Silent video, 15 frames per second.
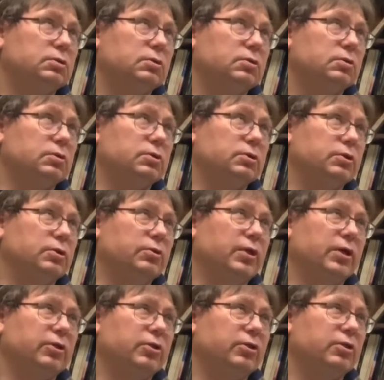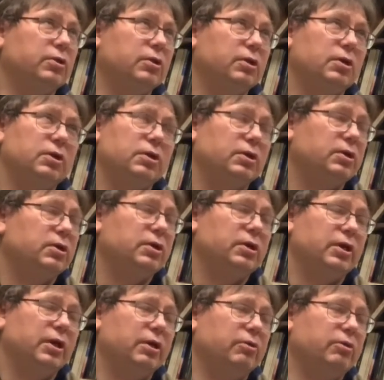Or 2000.
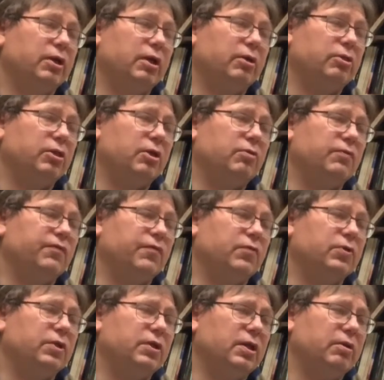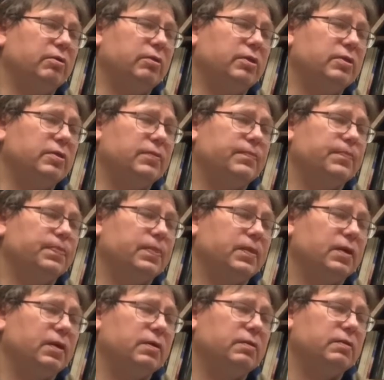It's either 14.
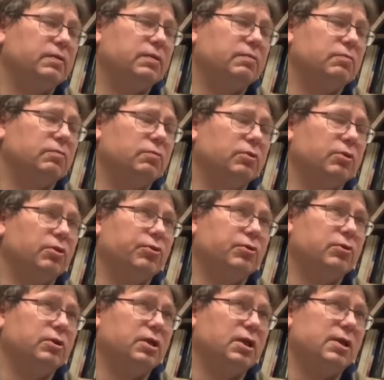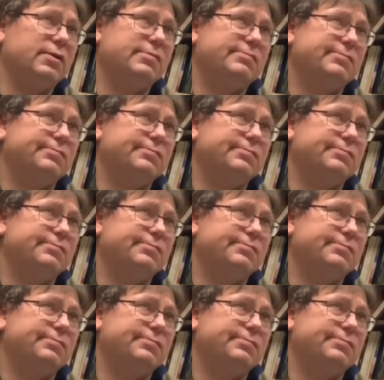Was it 13?